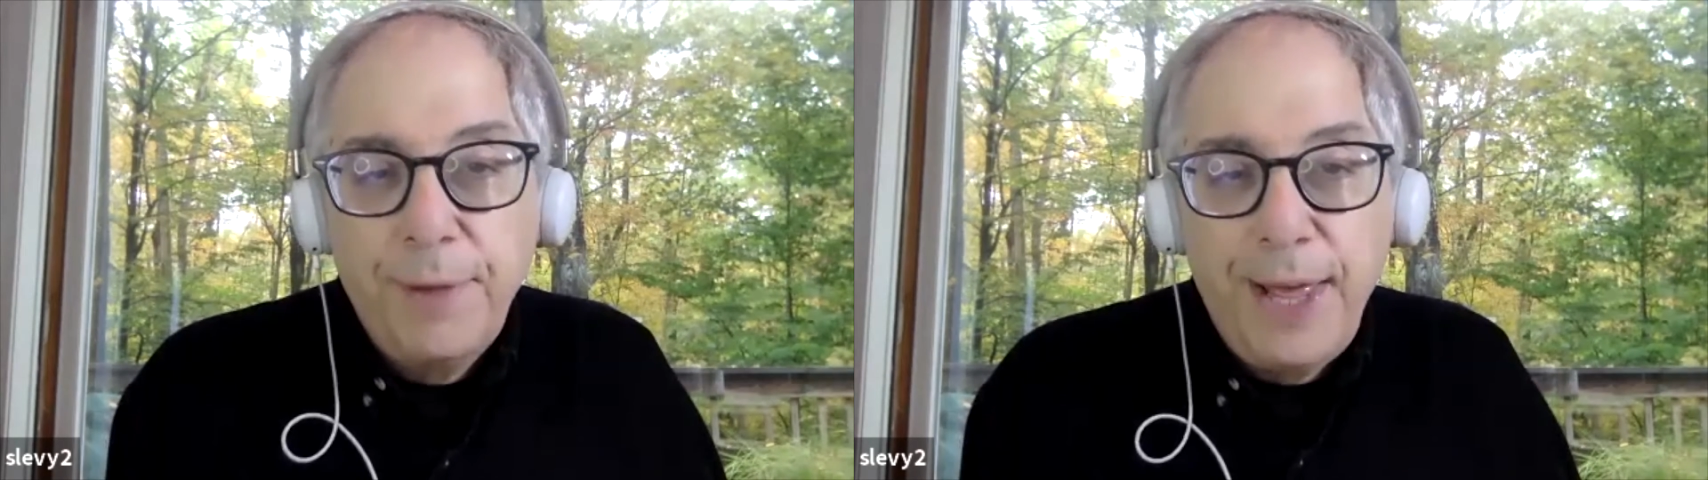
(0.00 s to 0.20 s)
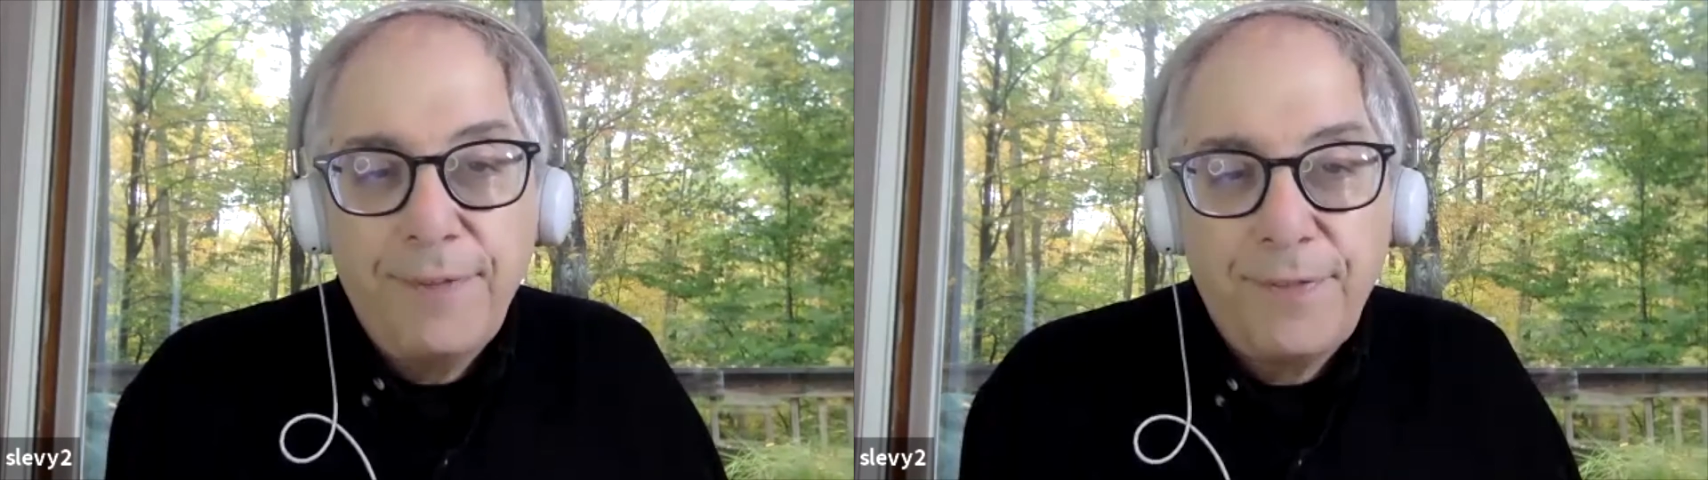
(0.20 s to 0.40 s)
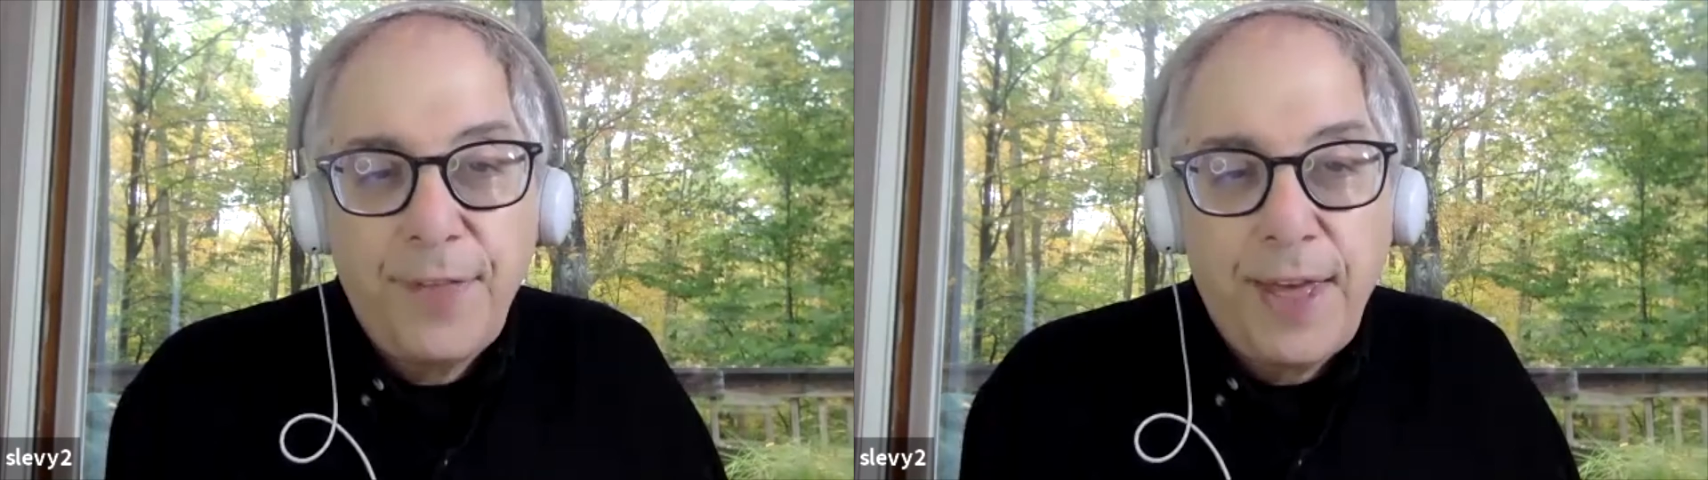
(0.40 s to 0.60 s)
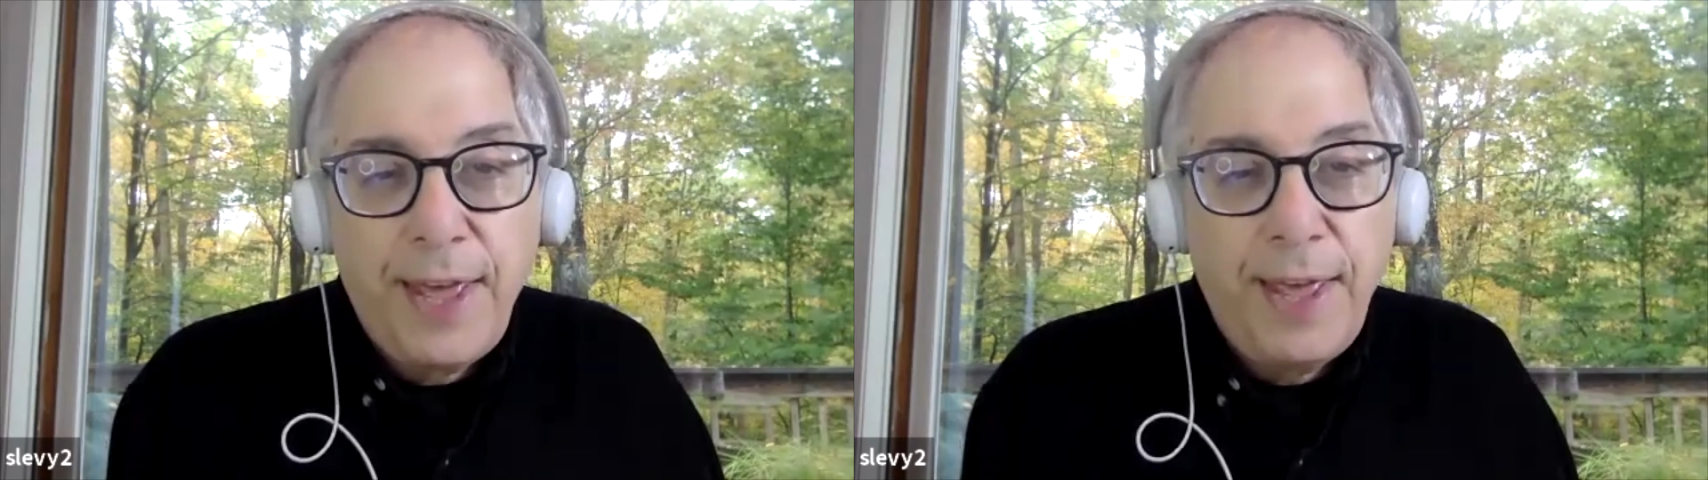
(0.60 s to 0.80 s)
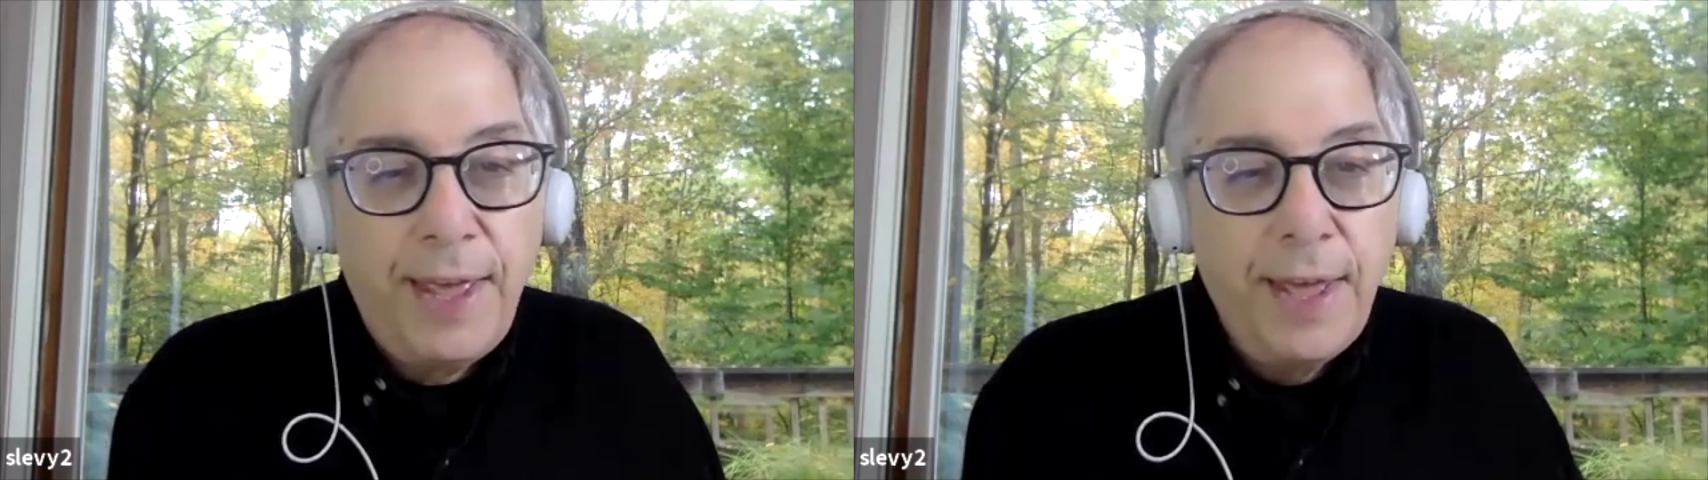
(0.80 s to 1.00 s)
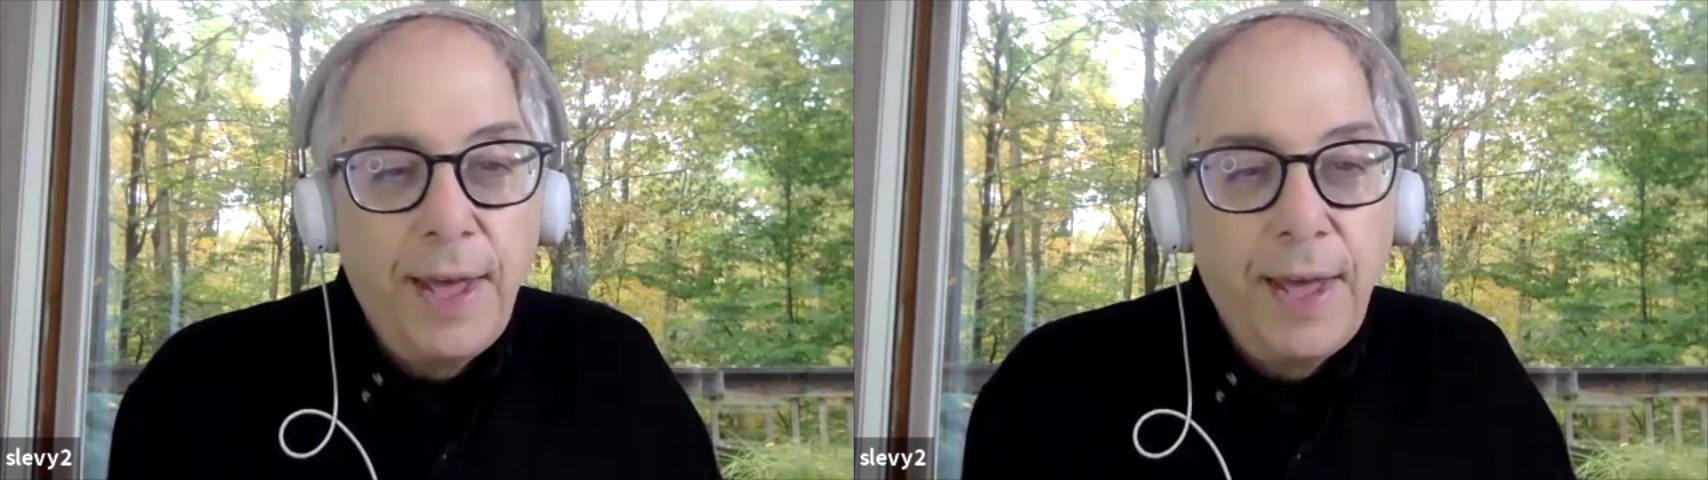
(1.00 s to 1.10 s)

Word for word: if they